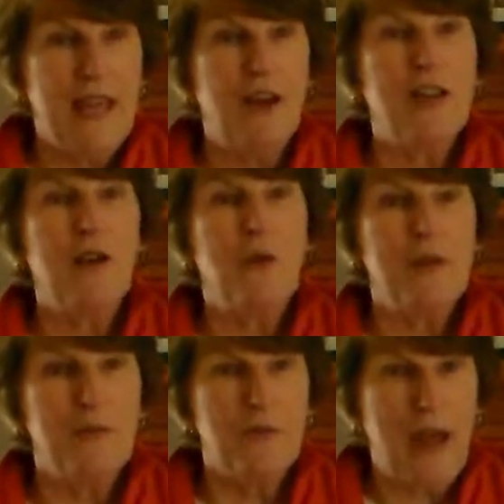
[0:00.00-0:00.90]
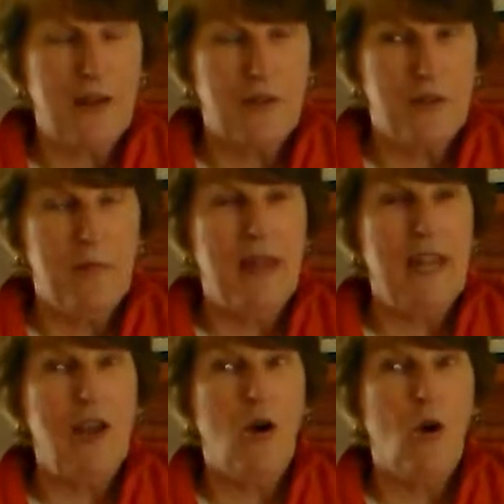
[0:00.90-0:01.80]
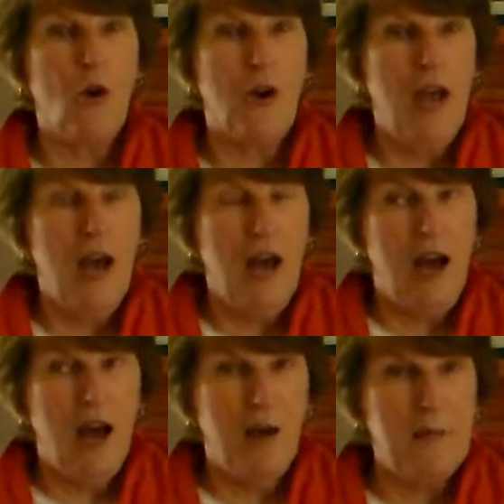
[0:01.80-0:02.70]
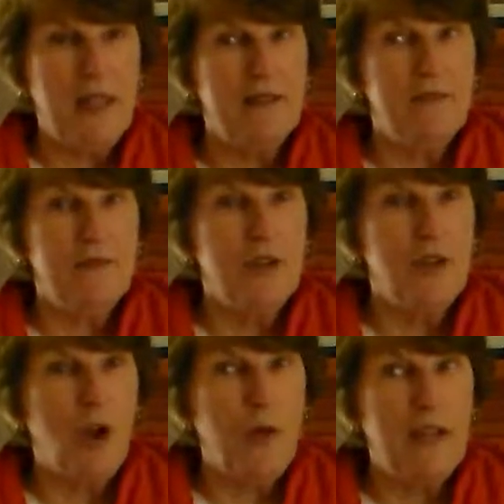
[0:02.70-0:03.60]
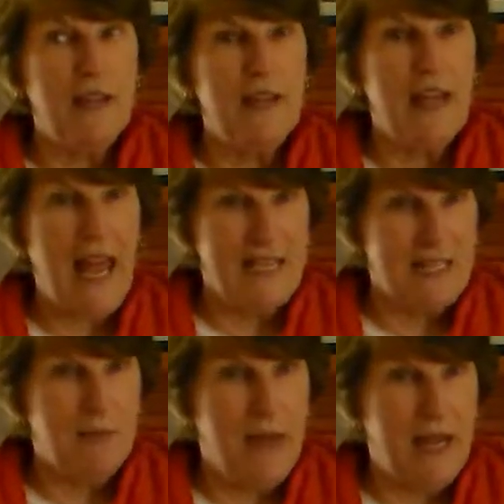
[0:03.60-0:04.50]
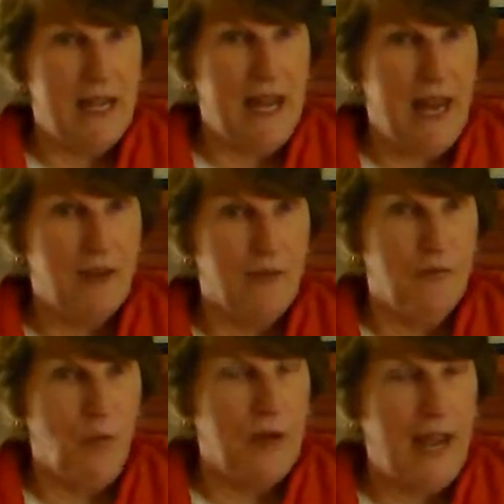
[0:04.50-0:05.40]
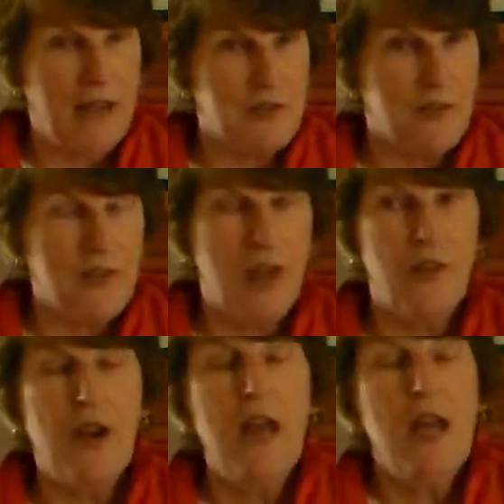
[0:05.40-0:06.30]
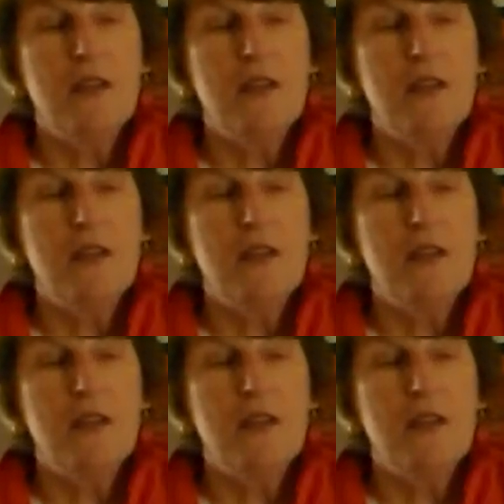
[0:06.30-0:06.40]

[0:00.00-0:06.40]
Yeah, go to committee, or it, you know, it hasn't made it out of one house or the other.